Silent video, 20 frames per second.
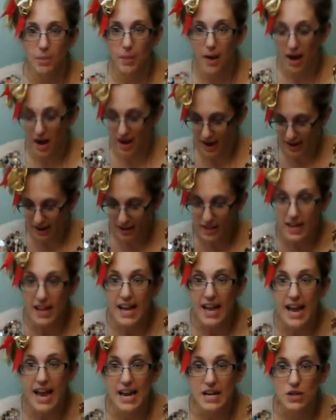pile,
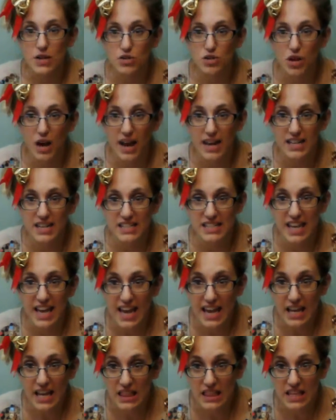and you try to
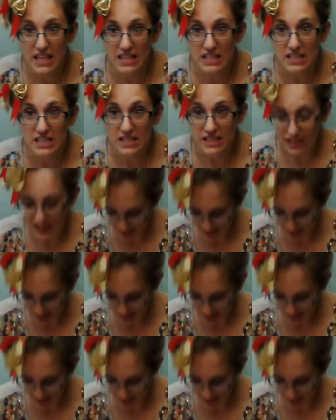take this